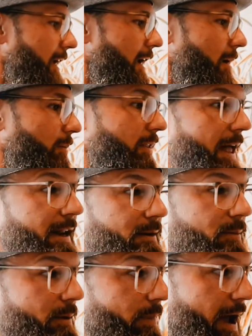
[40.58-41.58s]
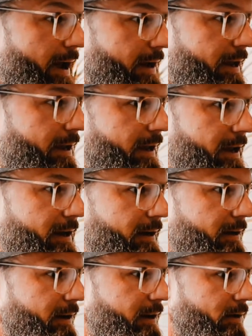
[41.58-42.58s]
I'm um, glad to be back
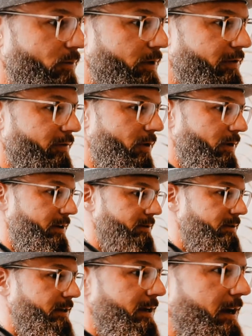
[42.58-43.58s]
and, and refocused.